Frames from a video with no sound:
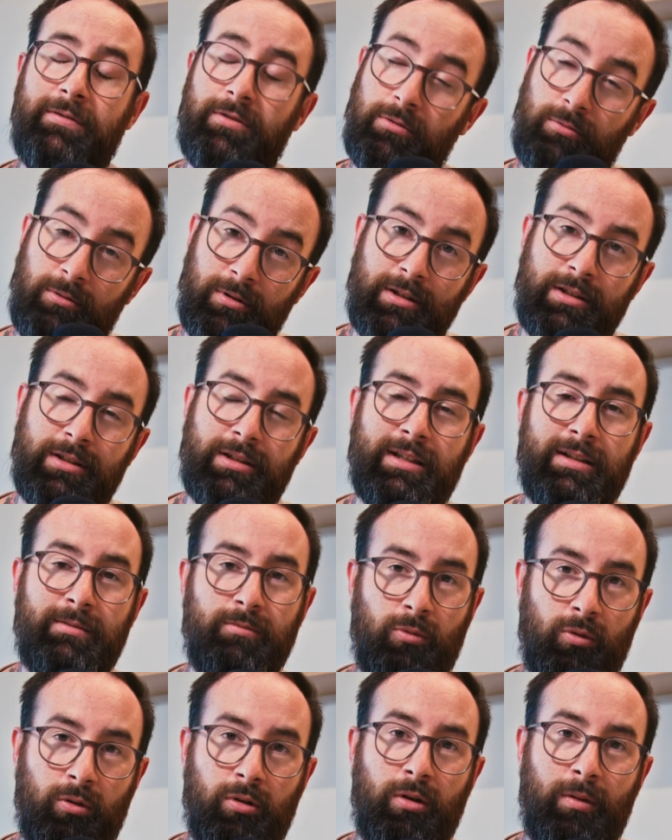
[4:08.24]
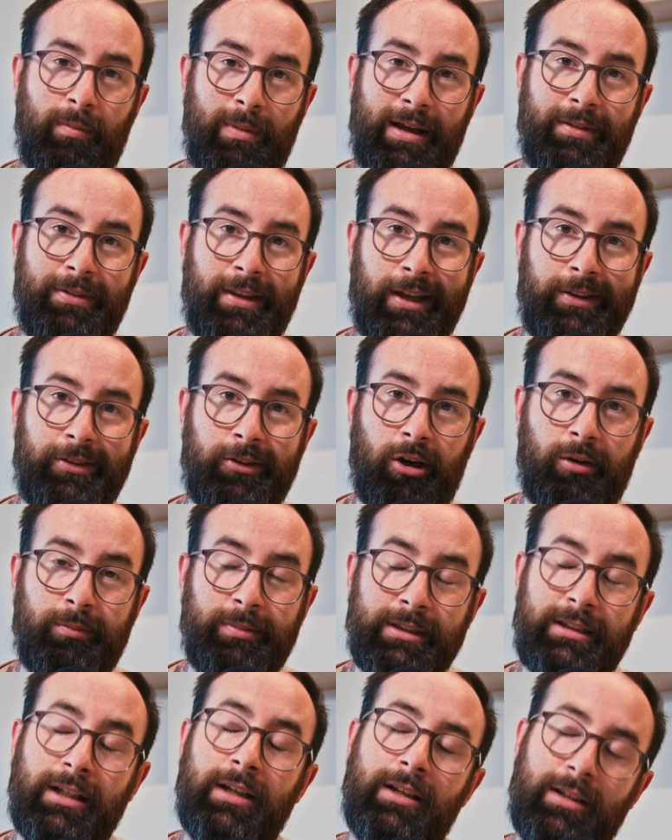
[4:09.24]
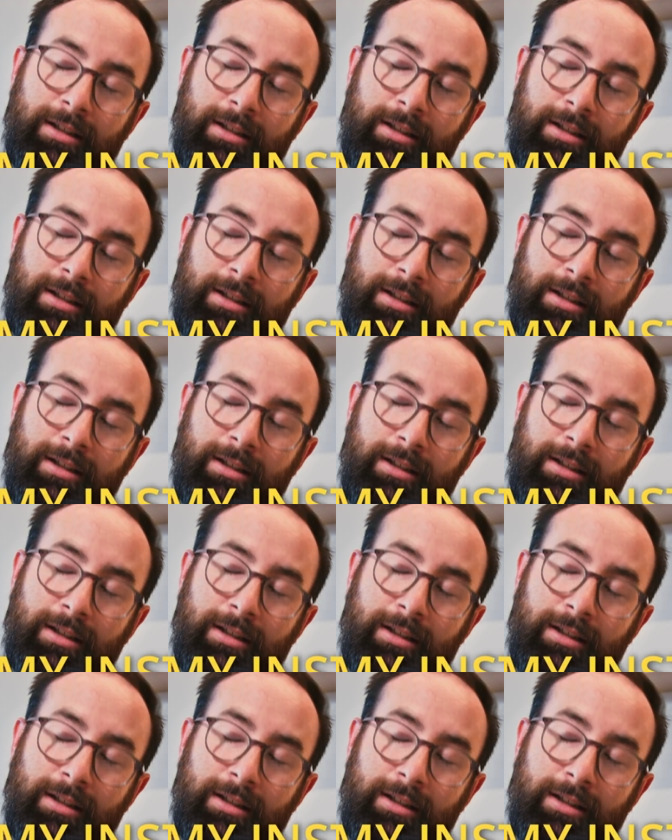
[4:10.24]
you want to see more about that topic,